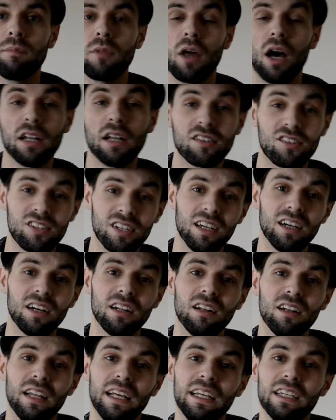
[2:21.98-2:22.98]

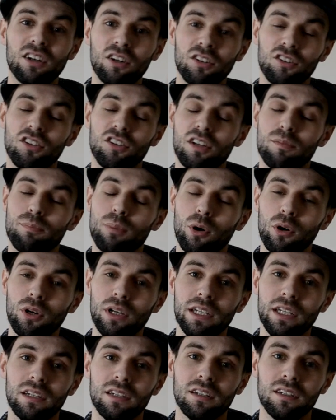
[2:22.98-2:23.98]
Until it got to the
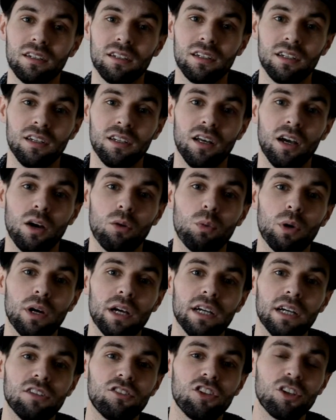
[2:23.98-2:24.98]
point
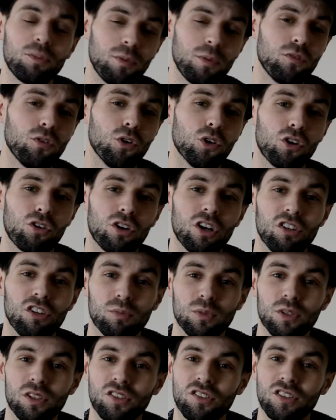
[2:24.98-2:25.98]
where just before
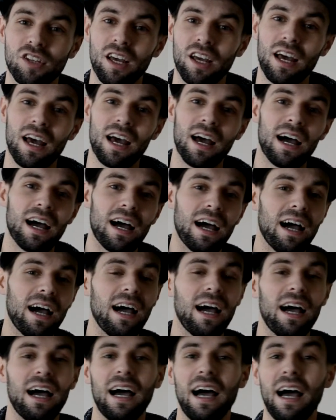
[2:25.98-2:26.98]
Christmas,
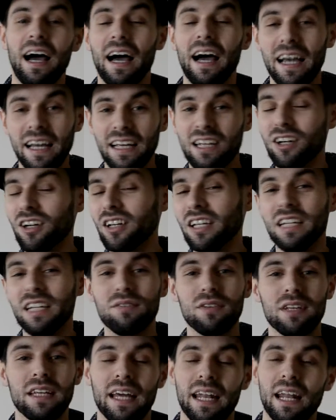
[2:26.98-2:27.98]
I couldn't
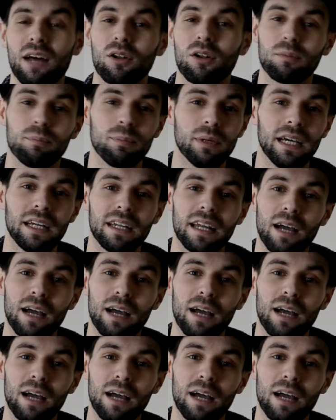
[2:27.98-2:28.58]
even get out of bed.